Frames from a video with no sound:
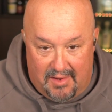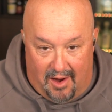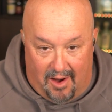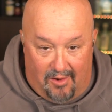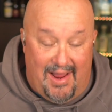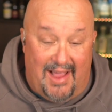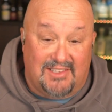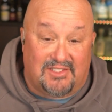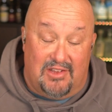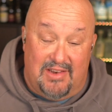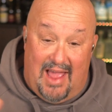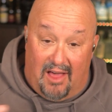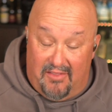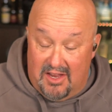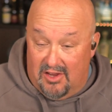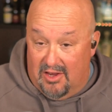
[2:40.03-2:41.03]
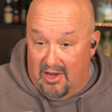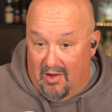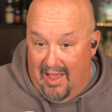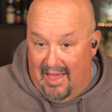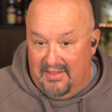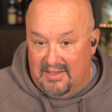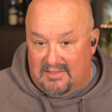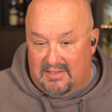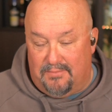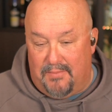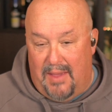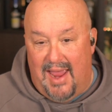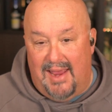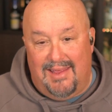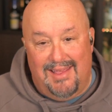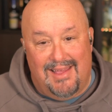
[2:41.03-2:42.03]
All right, so now that you know how this is
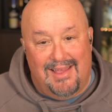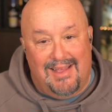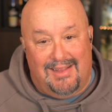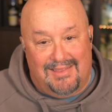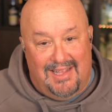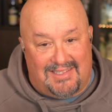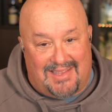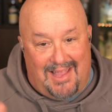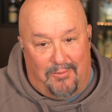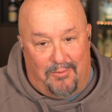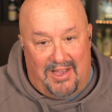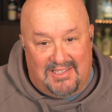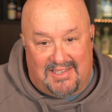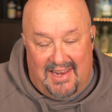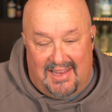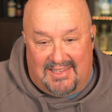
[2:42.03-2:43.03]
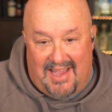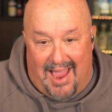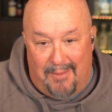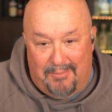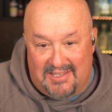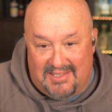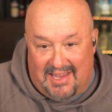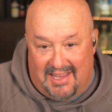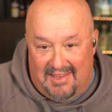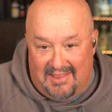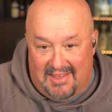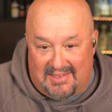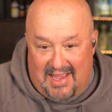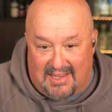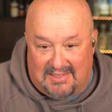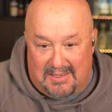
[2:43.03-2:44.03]
made, let's not waste any time. Let's get into the
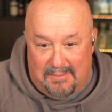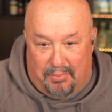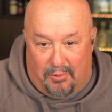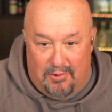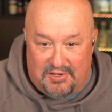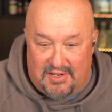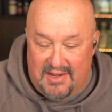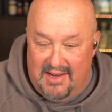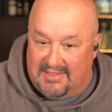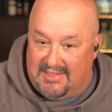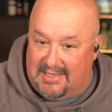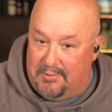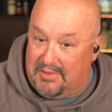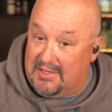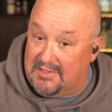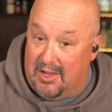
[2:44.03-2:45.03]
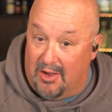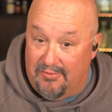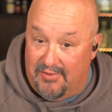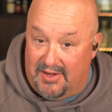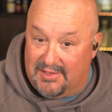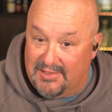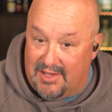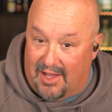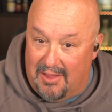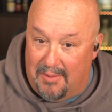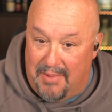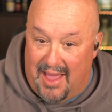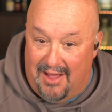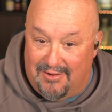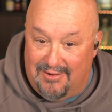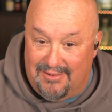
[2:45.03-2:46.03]
tasting portion and see what this Joven is all
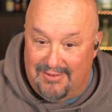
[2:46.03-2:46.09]
about.